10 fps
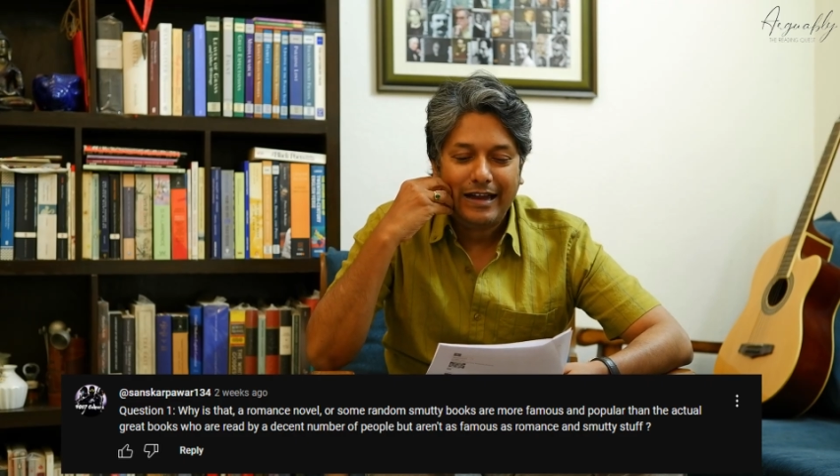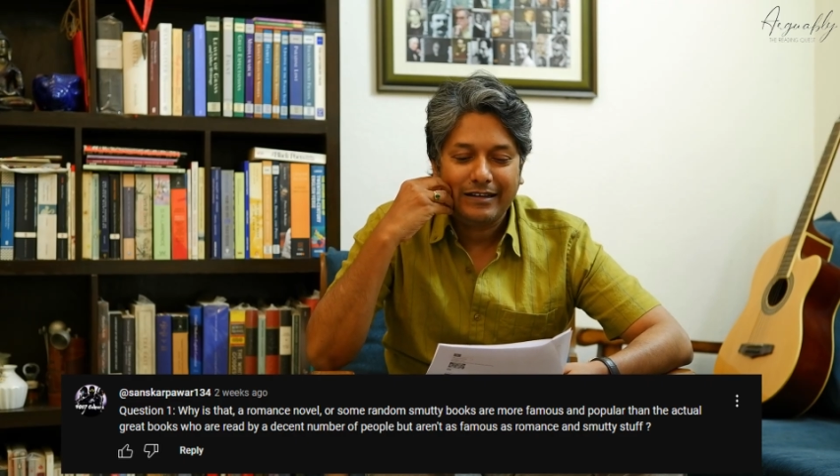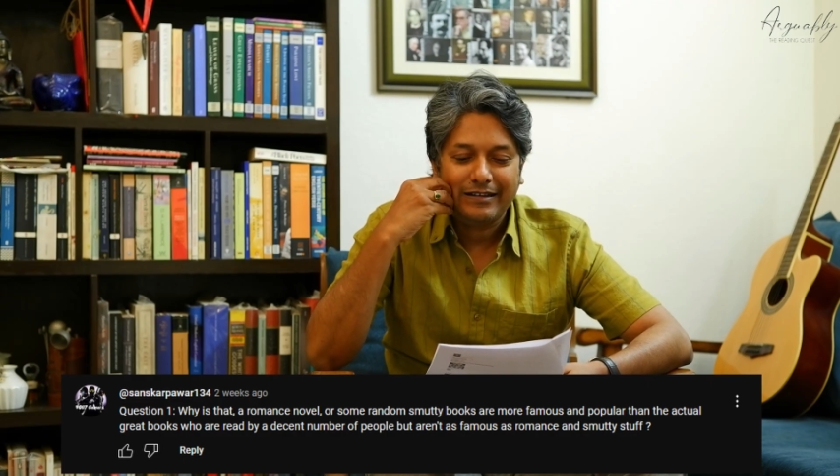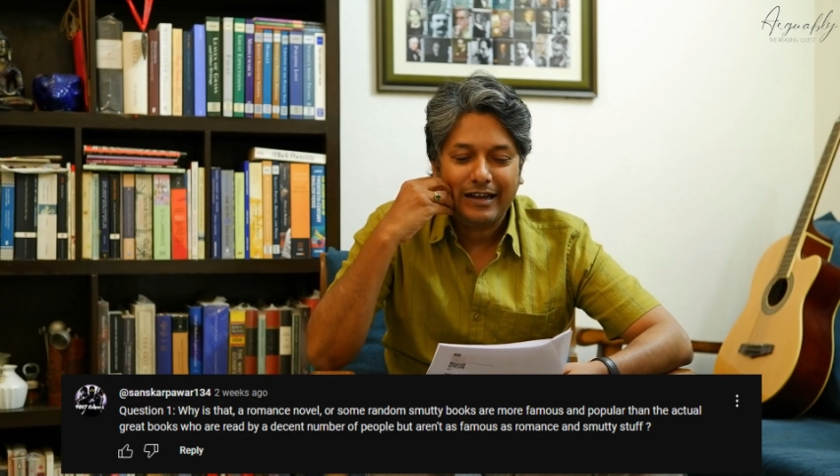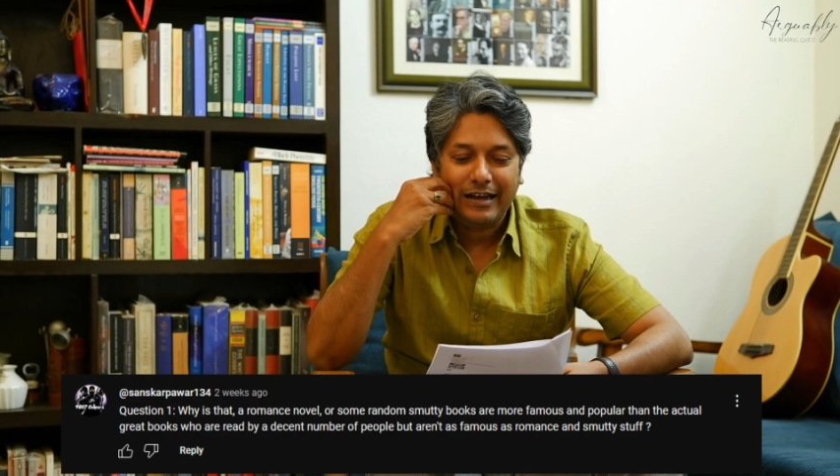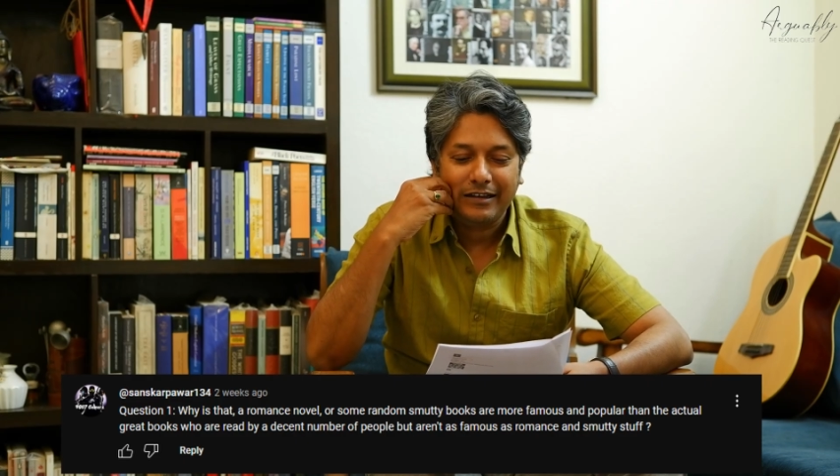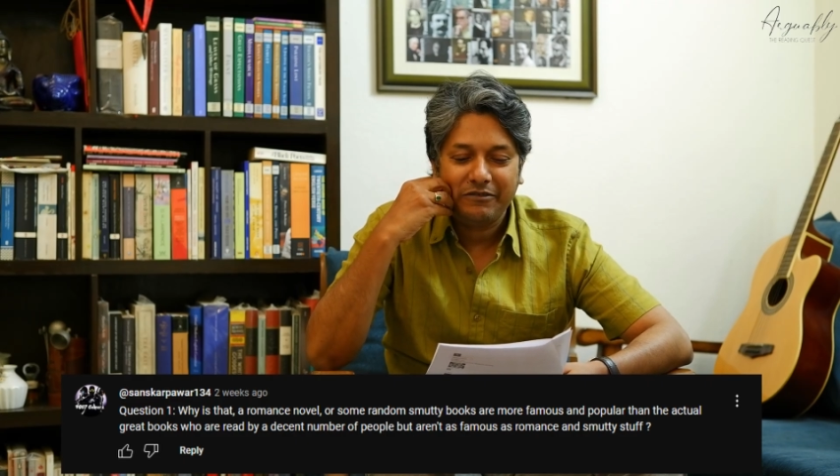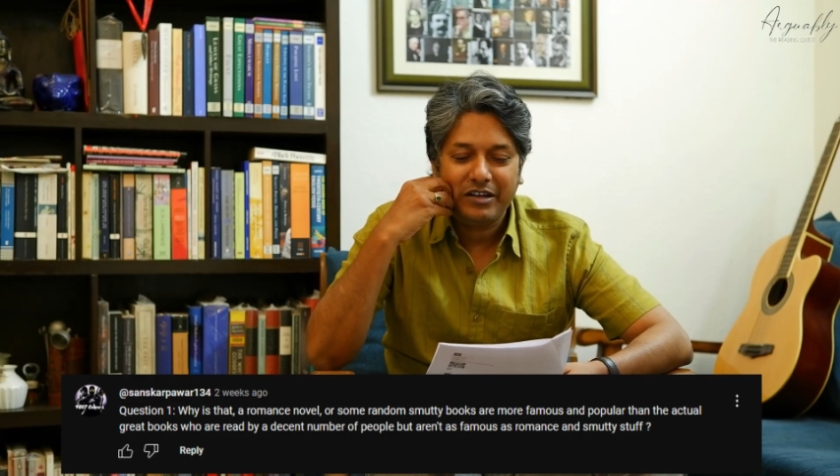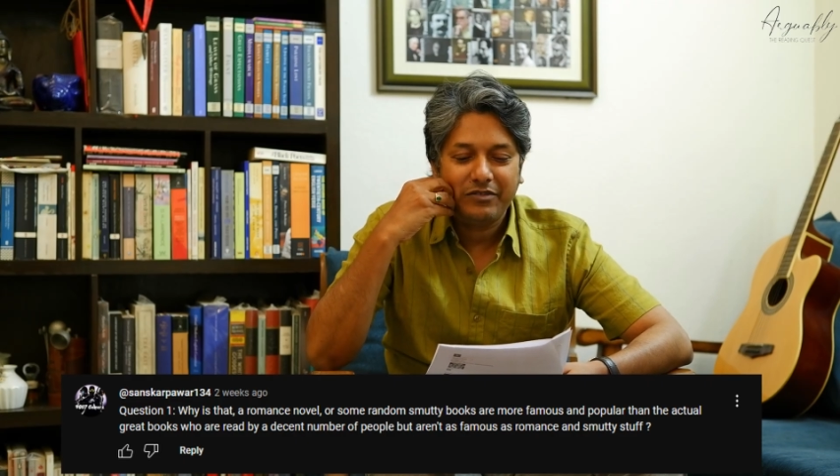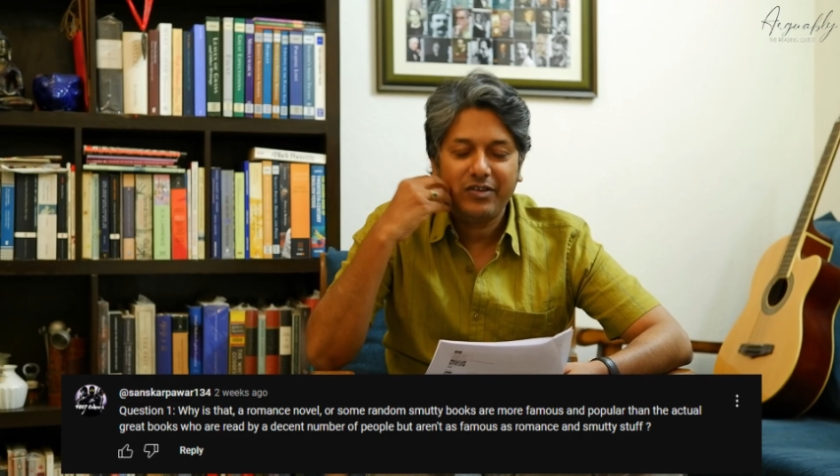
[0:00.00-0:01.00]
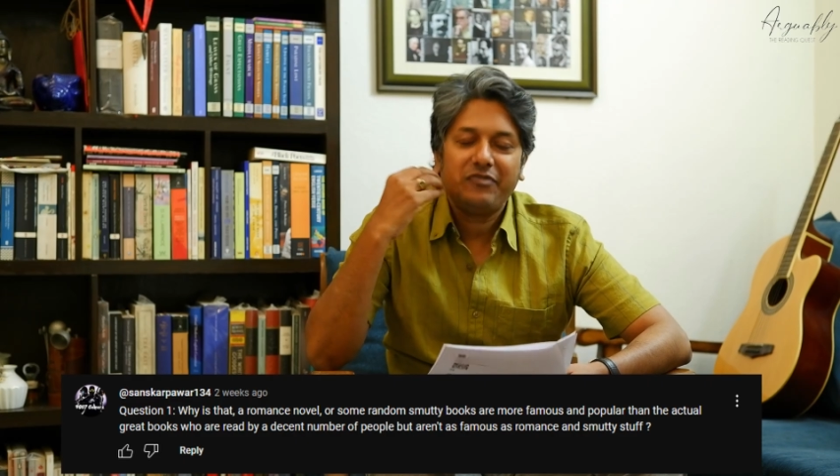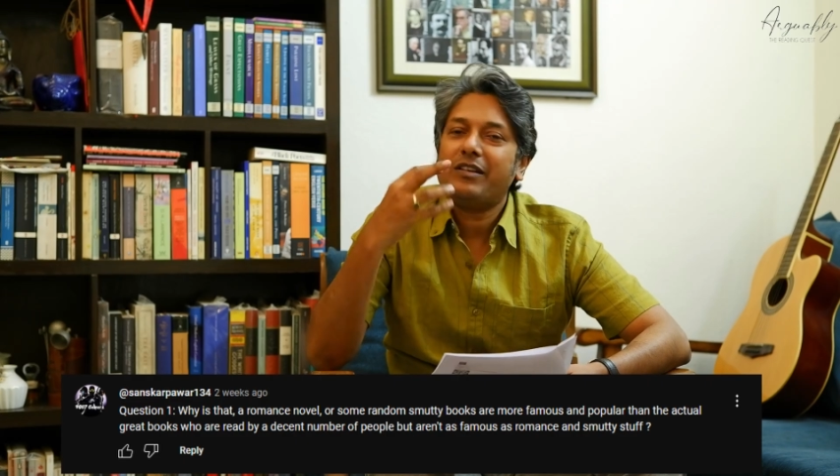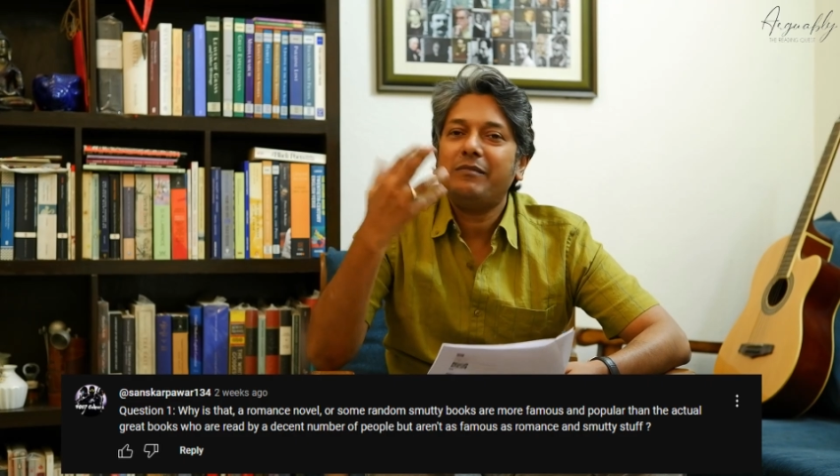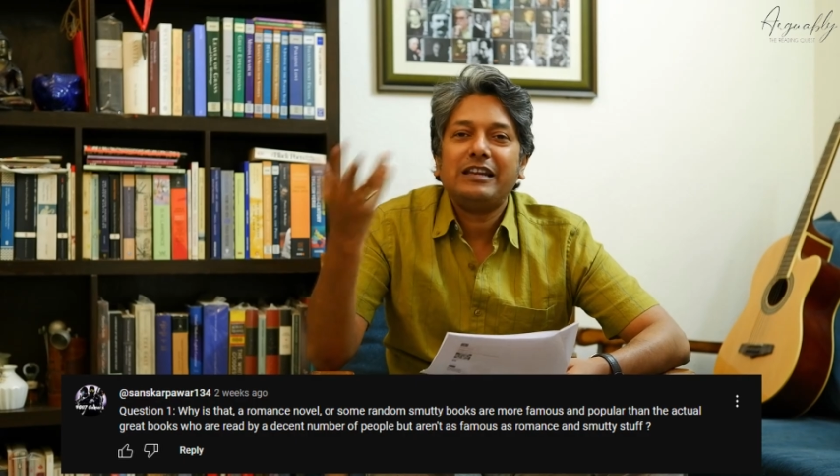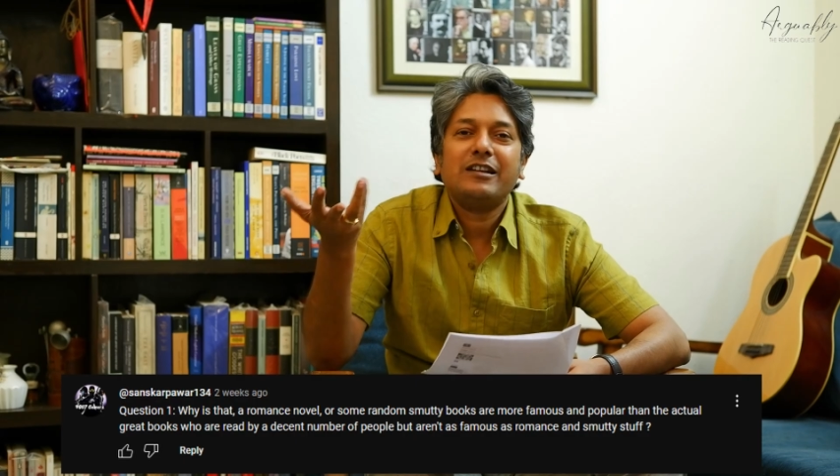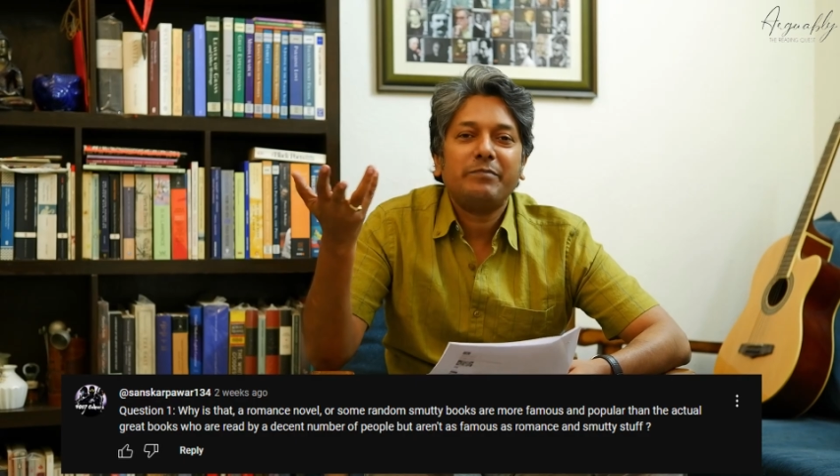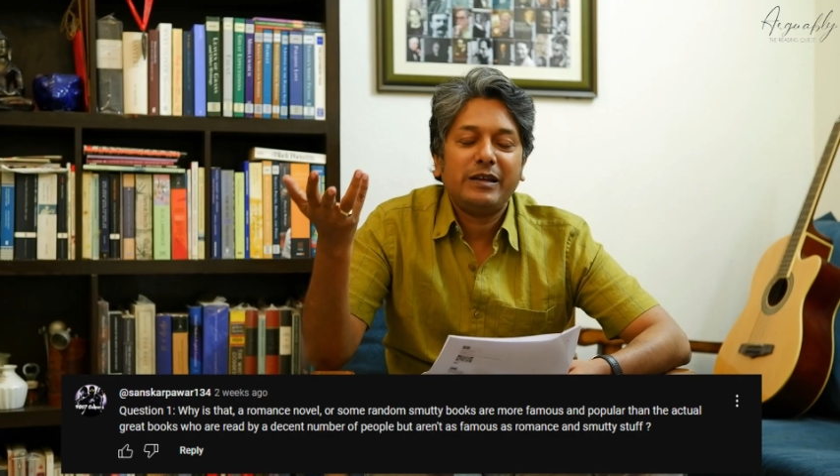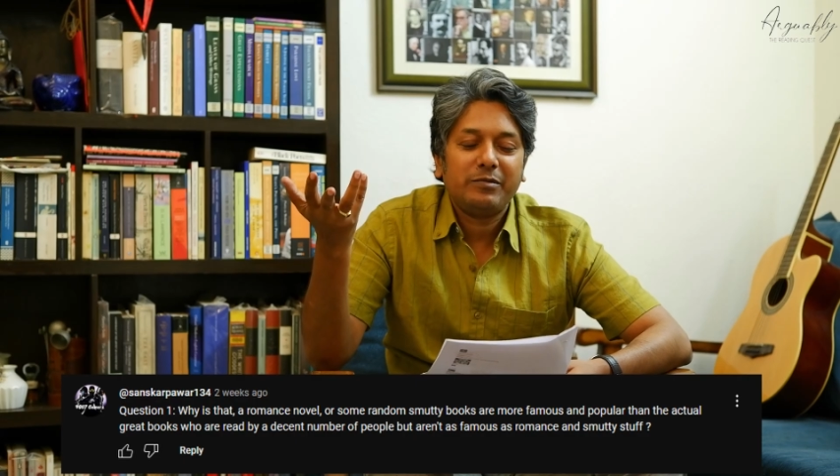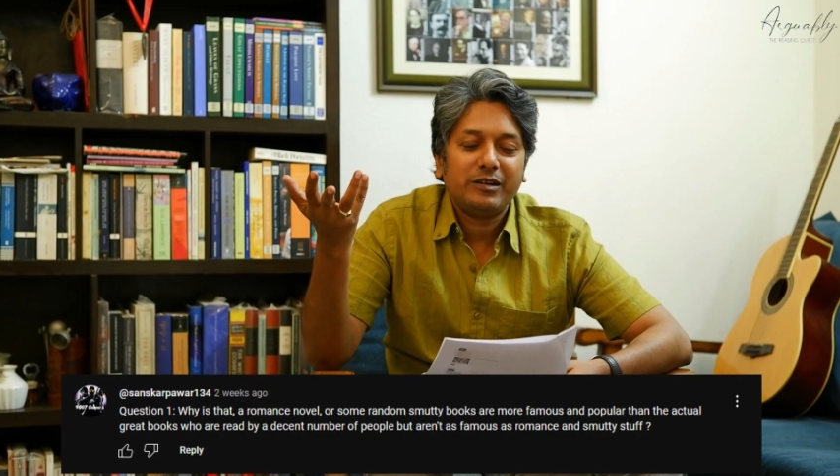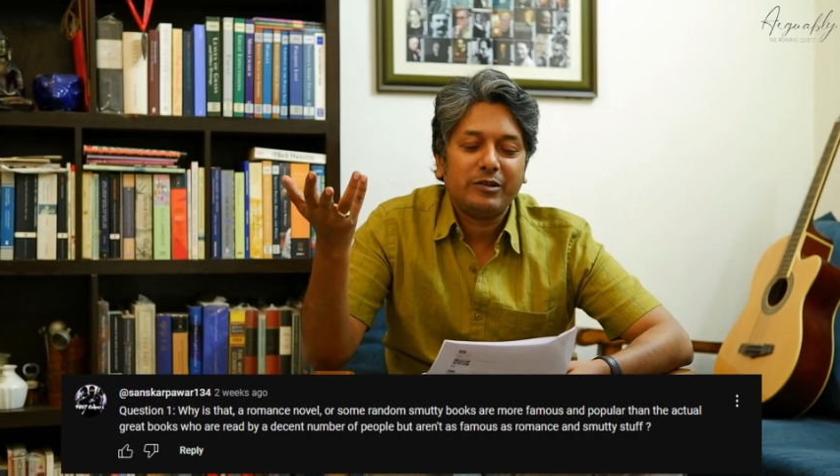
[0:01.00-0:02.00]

And even if 50 million